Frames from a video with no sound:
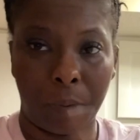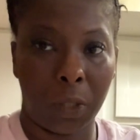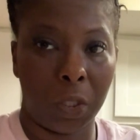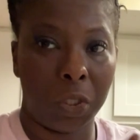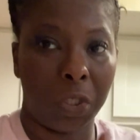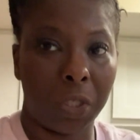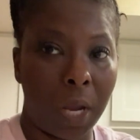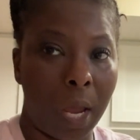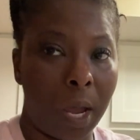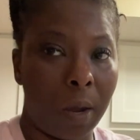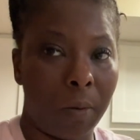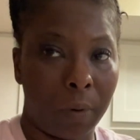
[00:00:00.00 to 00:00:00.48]
the
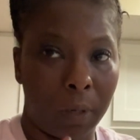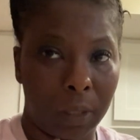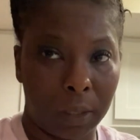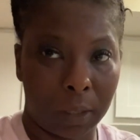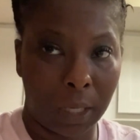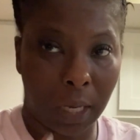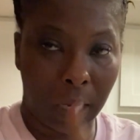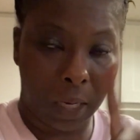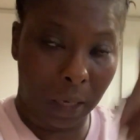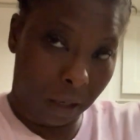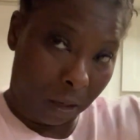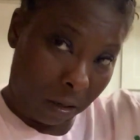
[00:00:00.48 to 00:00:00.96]
shower and
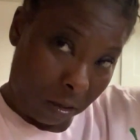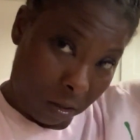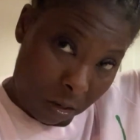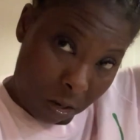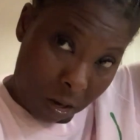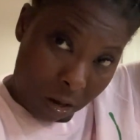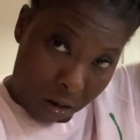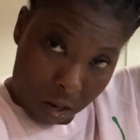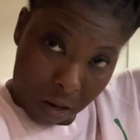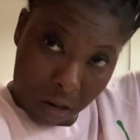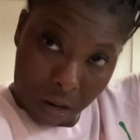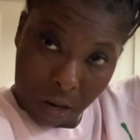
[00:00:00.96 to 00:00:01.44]
take
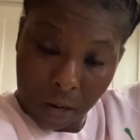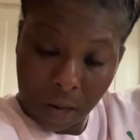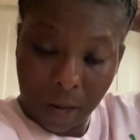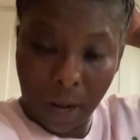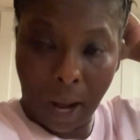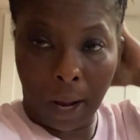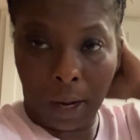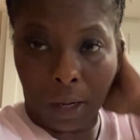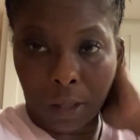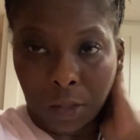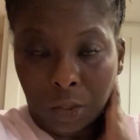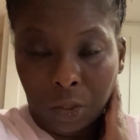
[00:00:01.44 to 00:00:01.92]

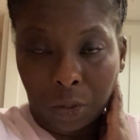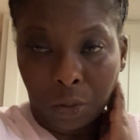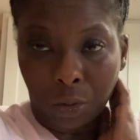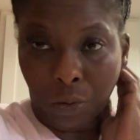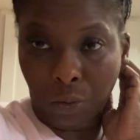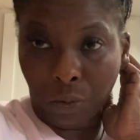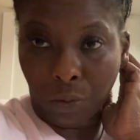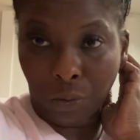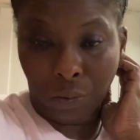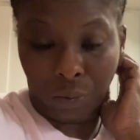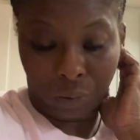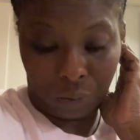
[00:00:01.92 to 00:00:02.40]
like a
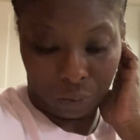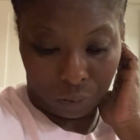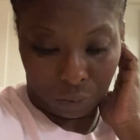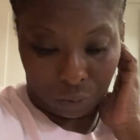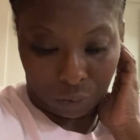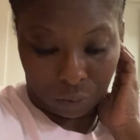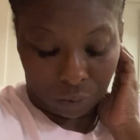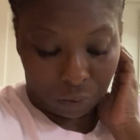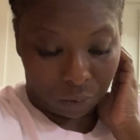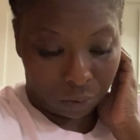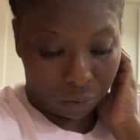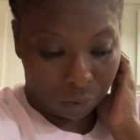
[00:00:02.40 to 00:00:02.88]
two,
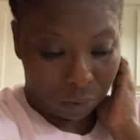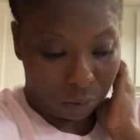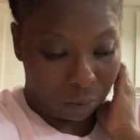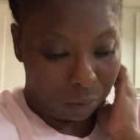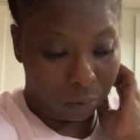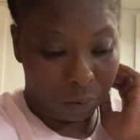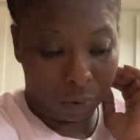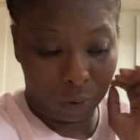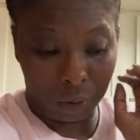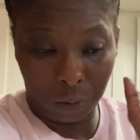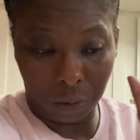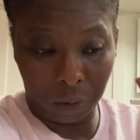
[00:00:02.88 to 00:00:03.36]

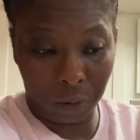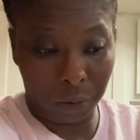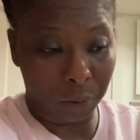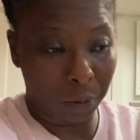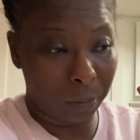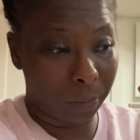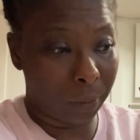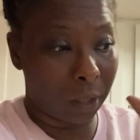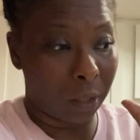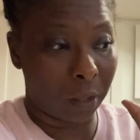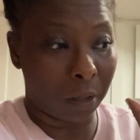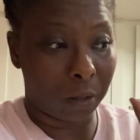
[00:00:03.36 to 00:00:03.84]
two to three
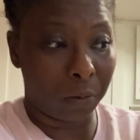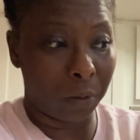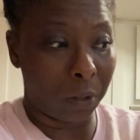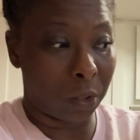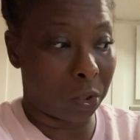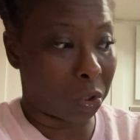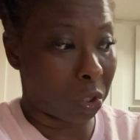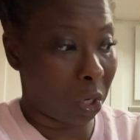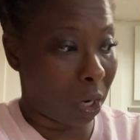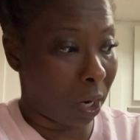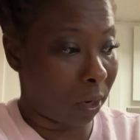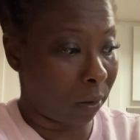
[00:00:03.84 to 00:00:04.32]
minute quick
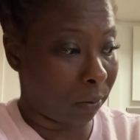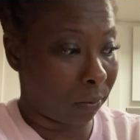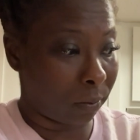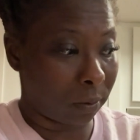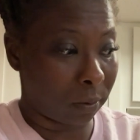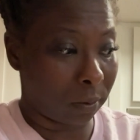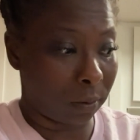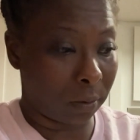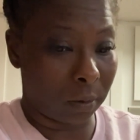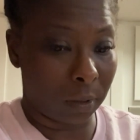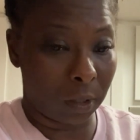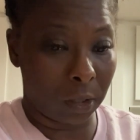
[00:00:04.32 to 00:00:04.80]
shower.
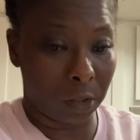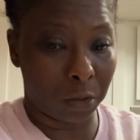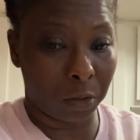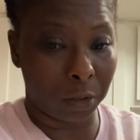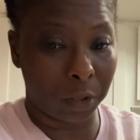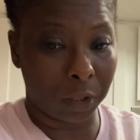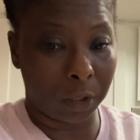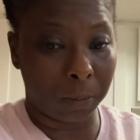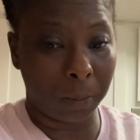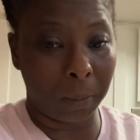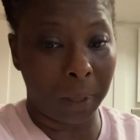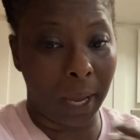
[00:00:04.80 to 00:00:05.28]
And
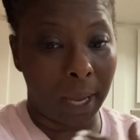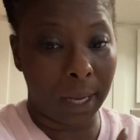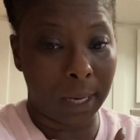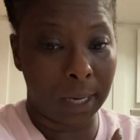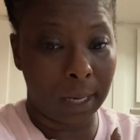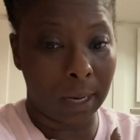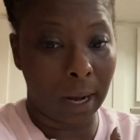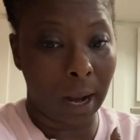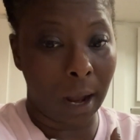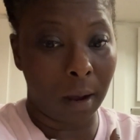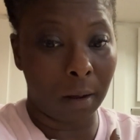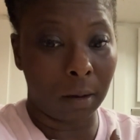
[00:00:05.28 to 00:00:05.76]
trust me, I
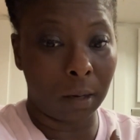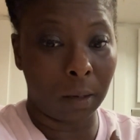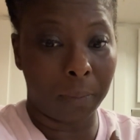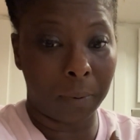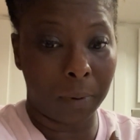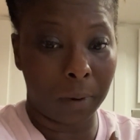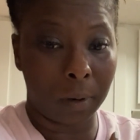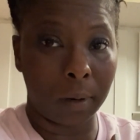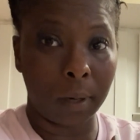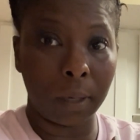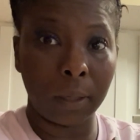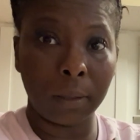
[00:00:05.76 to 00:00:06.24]
hit all the
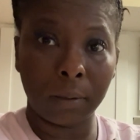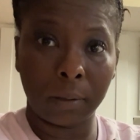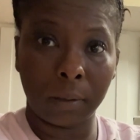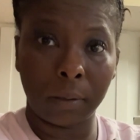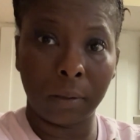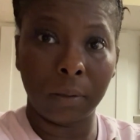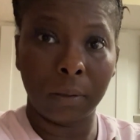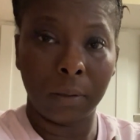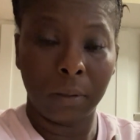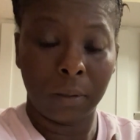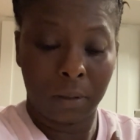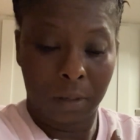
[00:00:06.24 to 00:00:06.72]
parts.
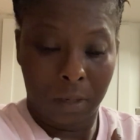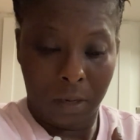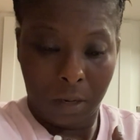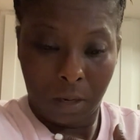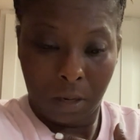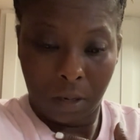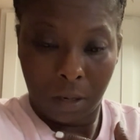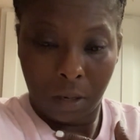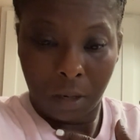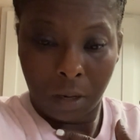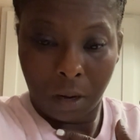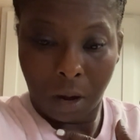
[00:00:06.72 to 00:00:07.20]

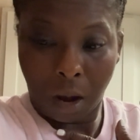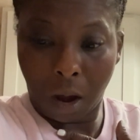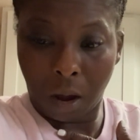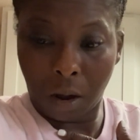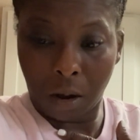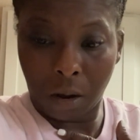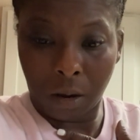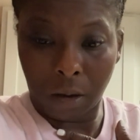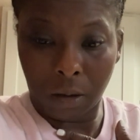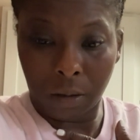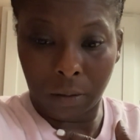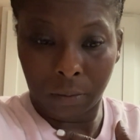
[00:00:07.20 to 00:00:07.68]

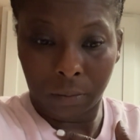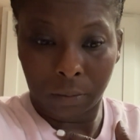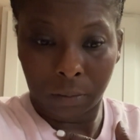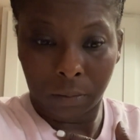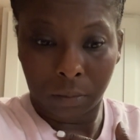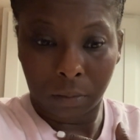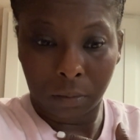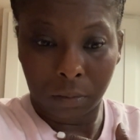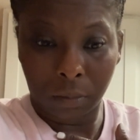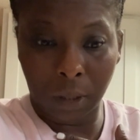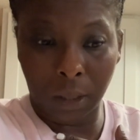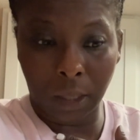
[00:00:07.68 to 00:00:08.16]
Um,
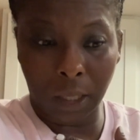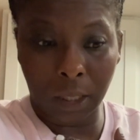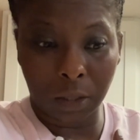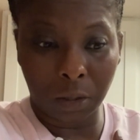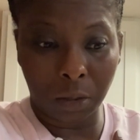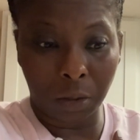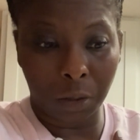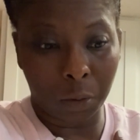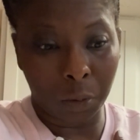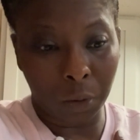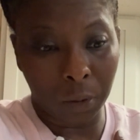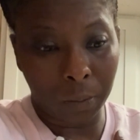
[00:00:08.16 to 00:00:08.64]
and in
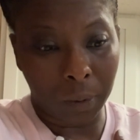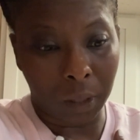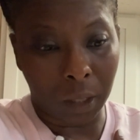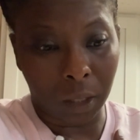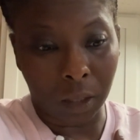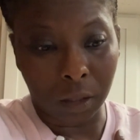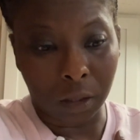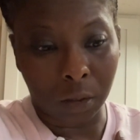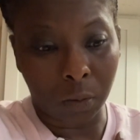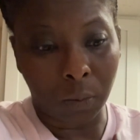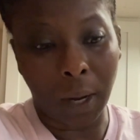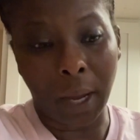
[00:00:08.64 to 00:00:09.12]
two to three
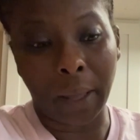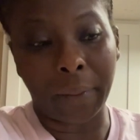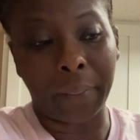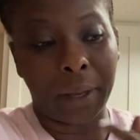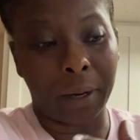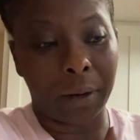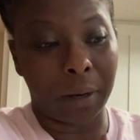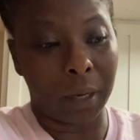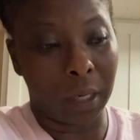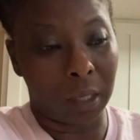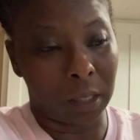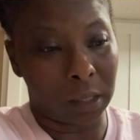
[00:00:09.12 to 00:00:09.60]
minutes while
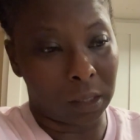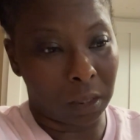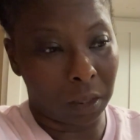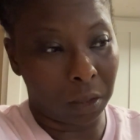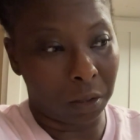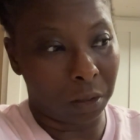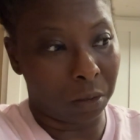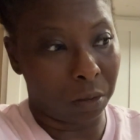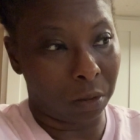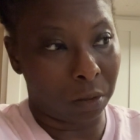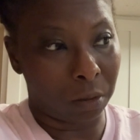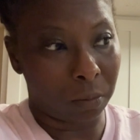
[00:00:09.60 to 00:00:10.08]
they're in the
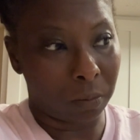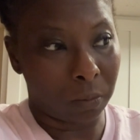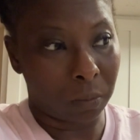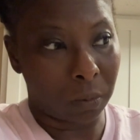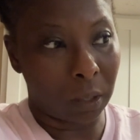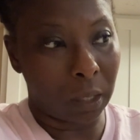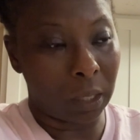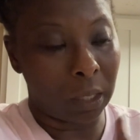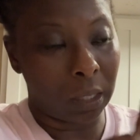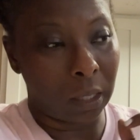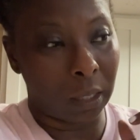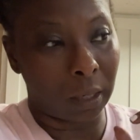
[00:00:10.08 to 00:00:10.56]
tub.
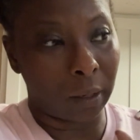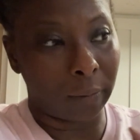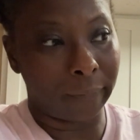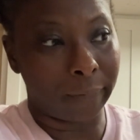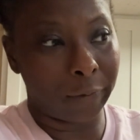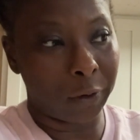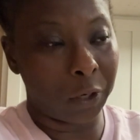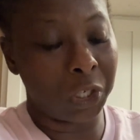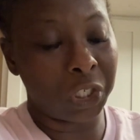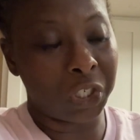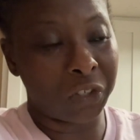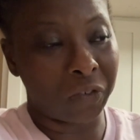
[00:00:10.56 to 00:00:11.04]
And then the
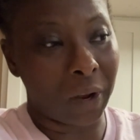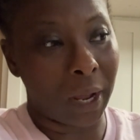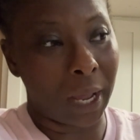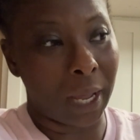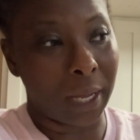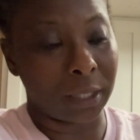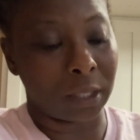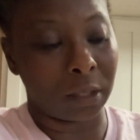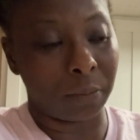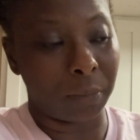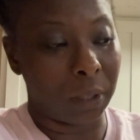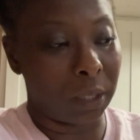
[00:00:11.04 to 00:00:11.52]
french
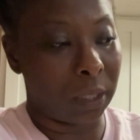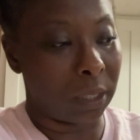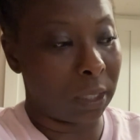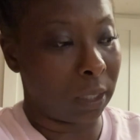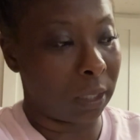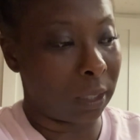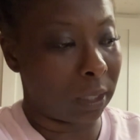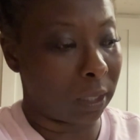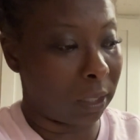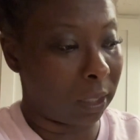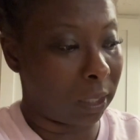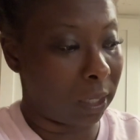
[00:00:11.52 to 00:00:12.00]
fries will be
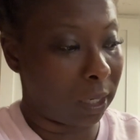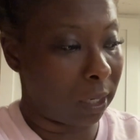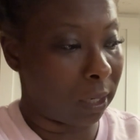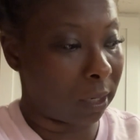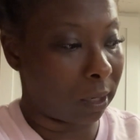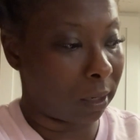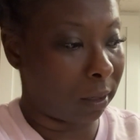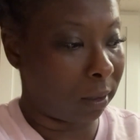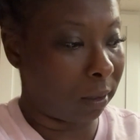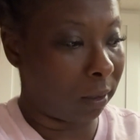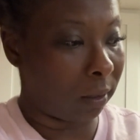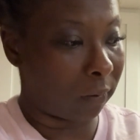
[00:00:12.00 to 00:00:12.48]
done in
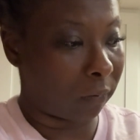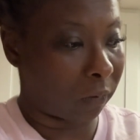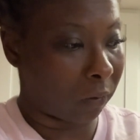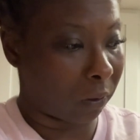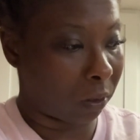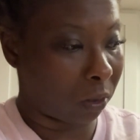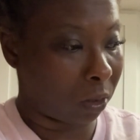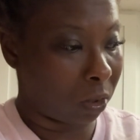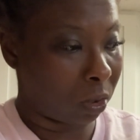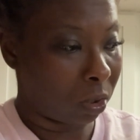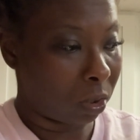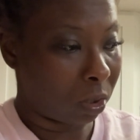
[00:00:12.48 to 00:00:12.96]
the oven